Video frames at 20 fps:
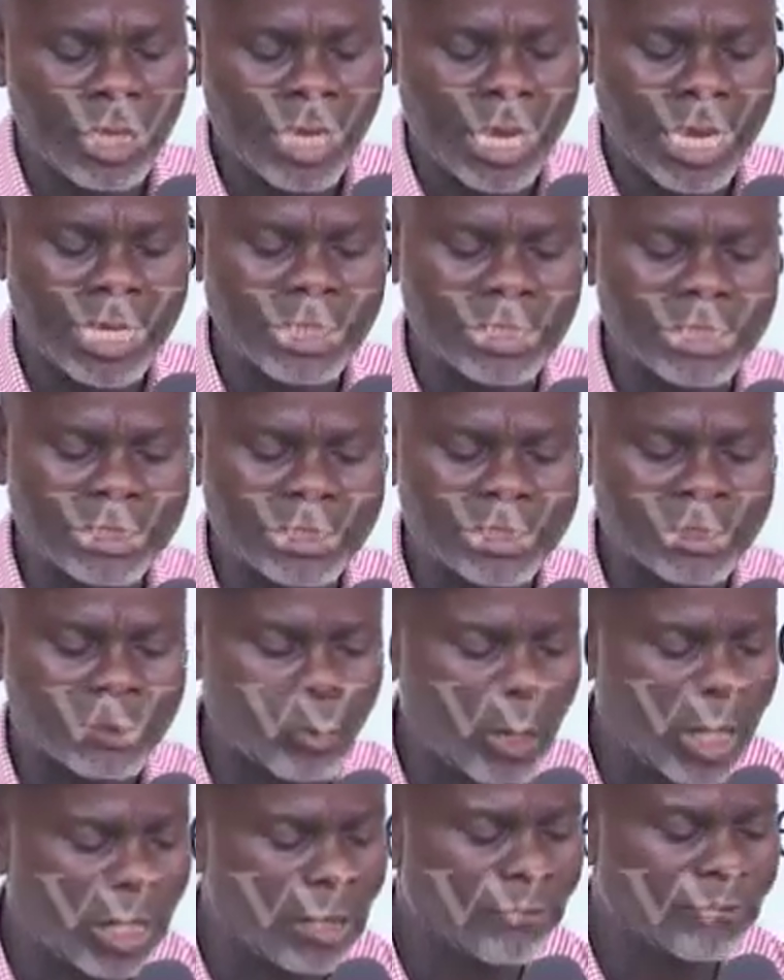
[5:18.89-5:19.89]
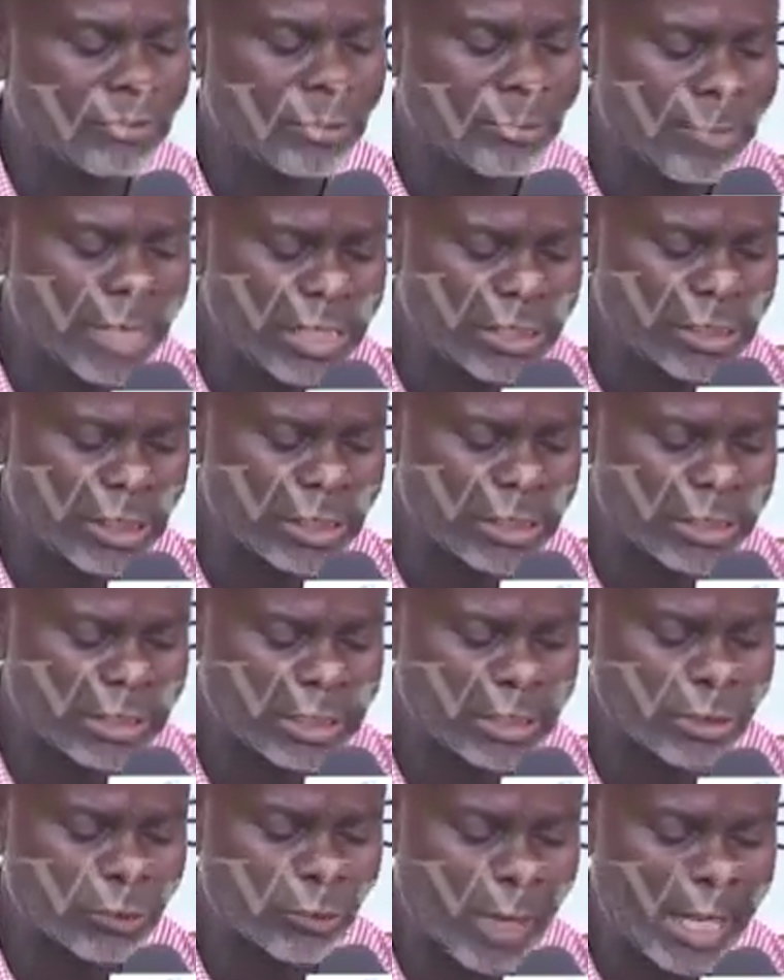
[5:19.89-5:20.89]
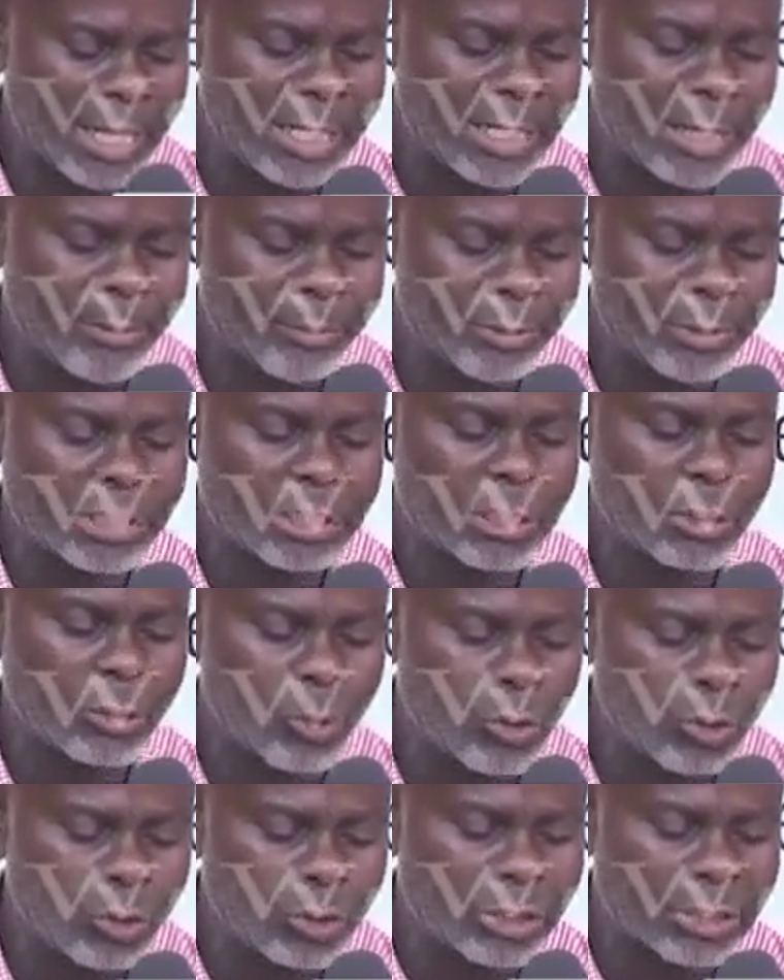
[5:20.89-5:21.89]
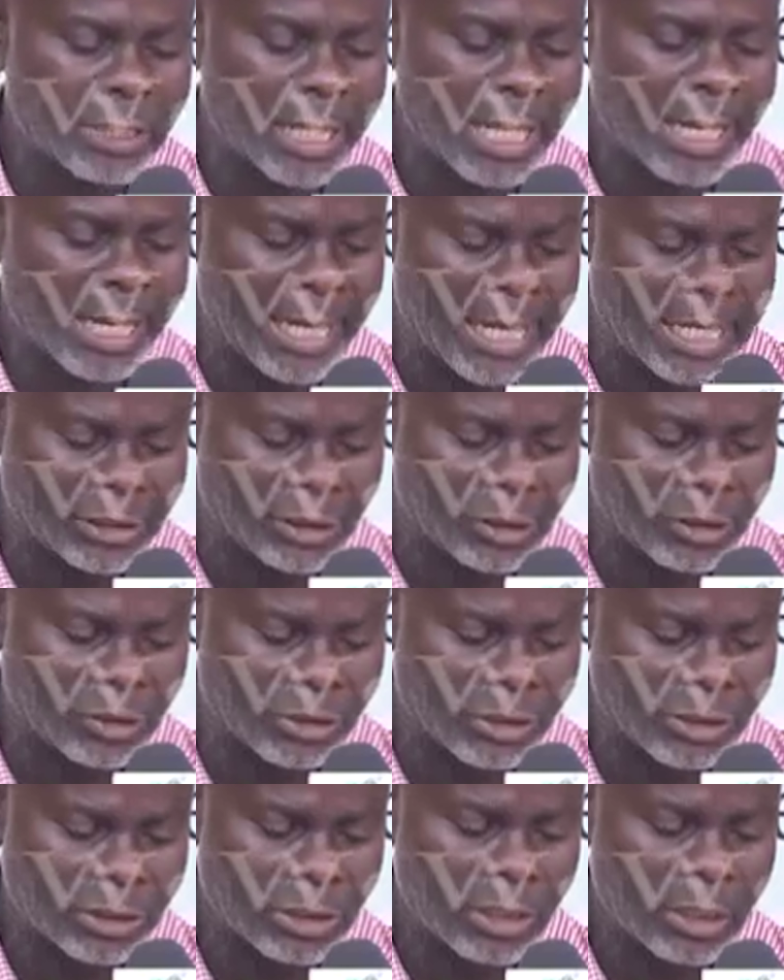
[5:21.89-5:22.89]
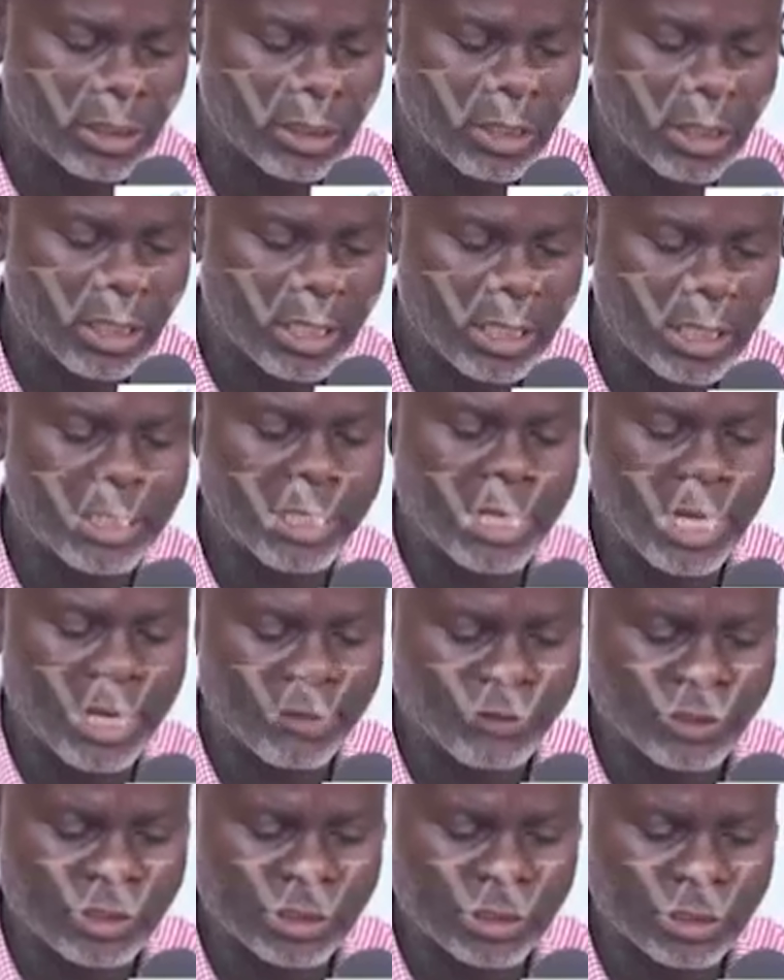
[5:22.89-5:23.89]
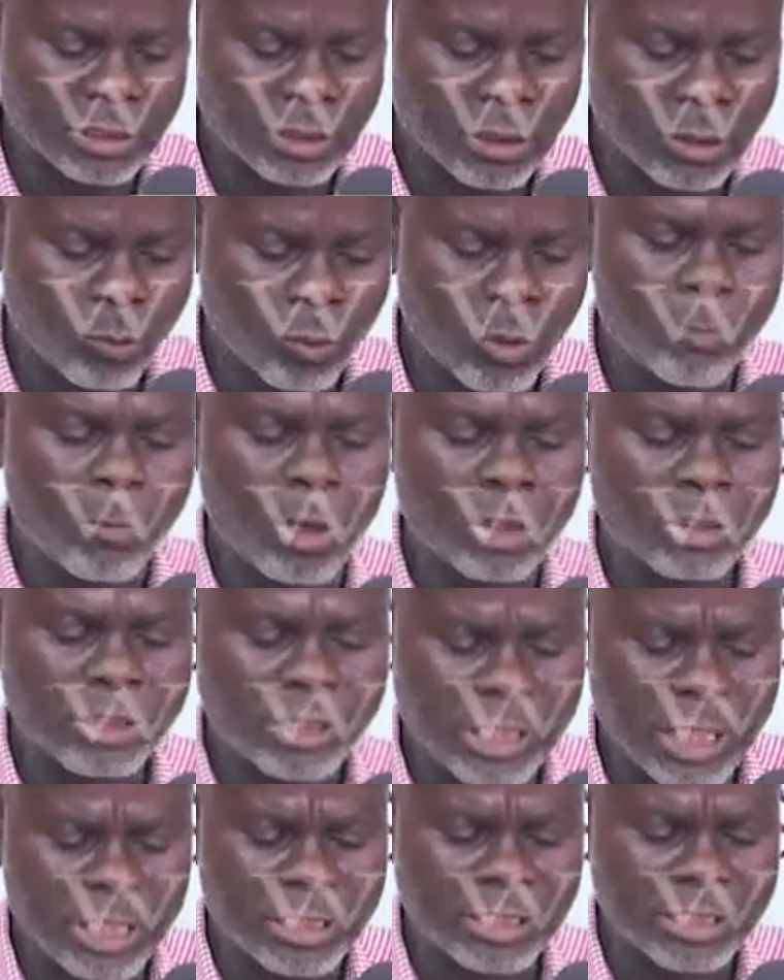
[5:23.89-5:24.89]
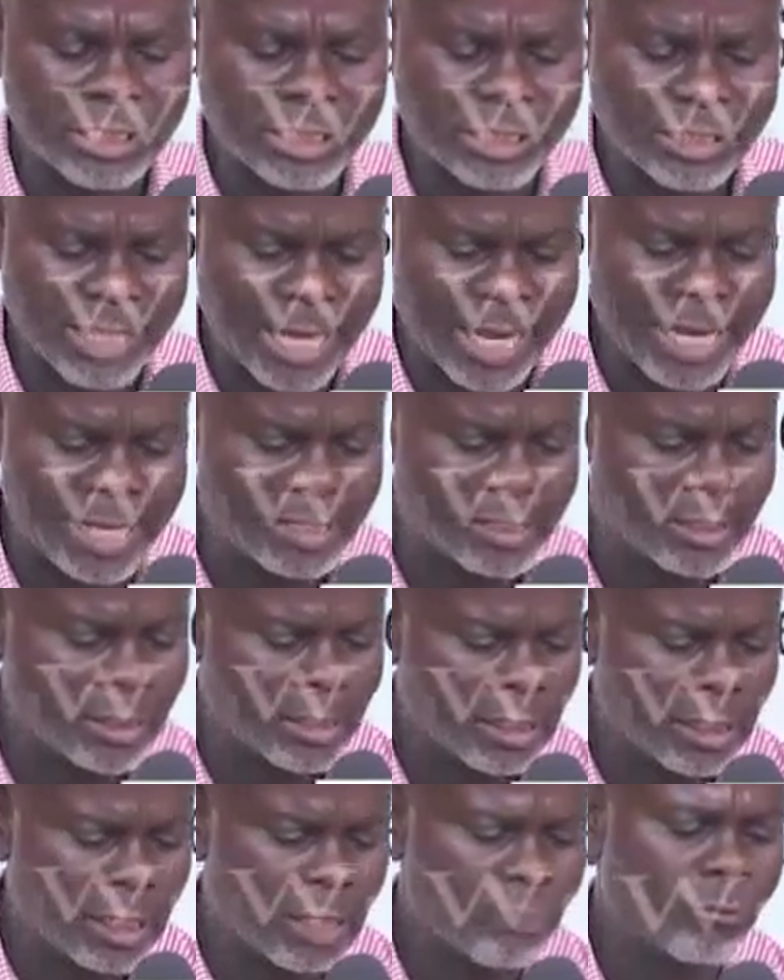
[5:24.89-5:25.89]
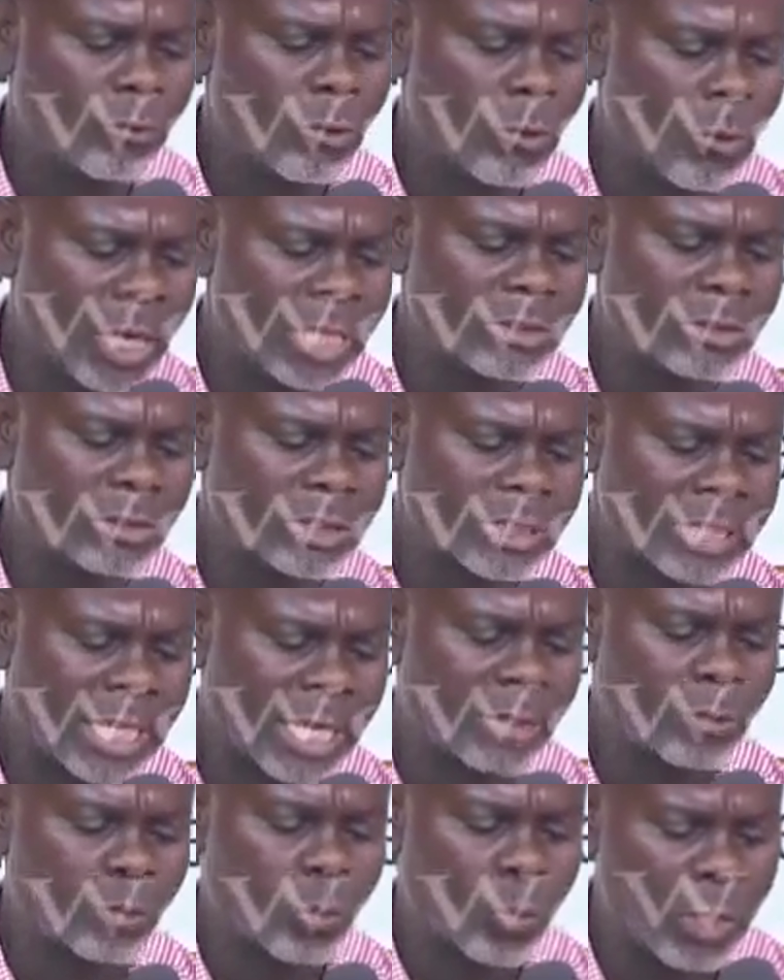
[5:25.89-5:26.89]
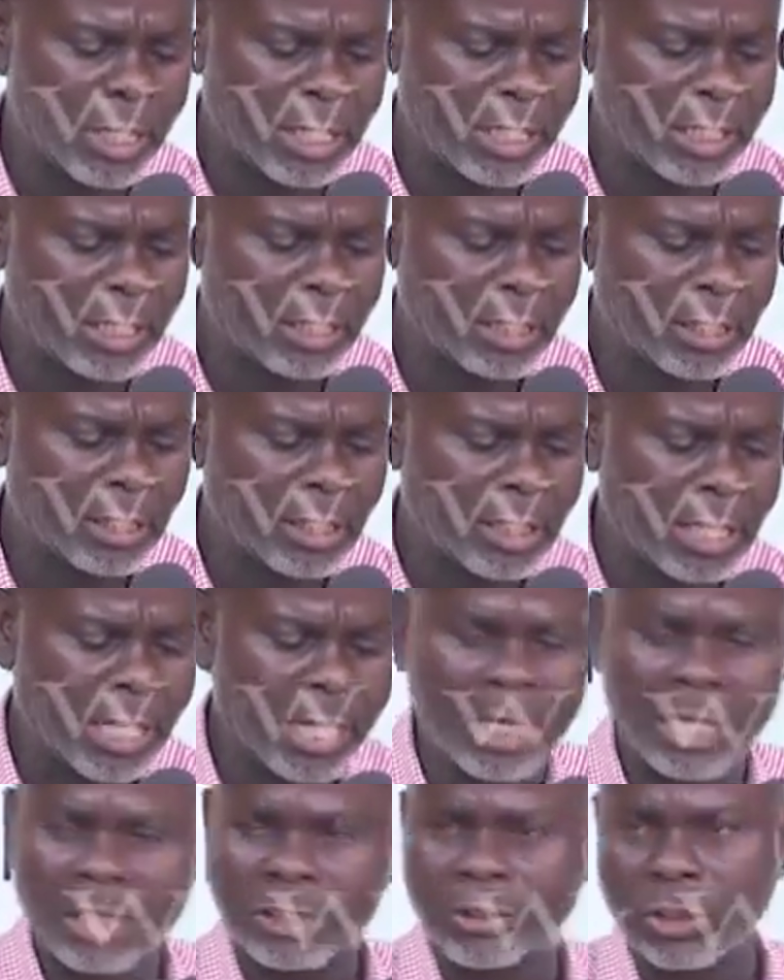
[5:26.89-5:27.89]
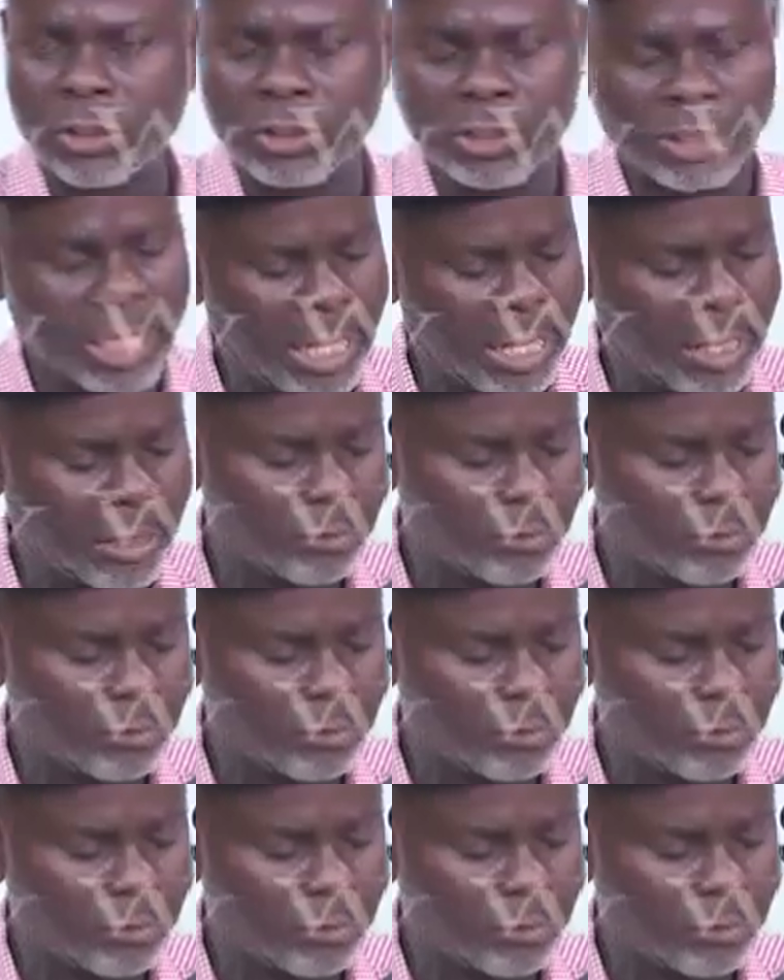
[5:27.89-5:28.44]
And this is one of the major reasons why the APC lose elections in the FCT. We must change this tide if we want to start winning elections here.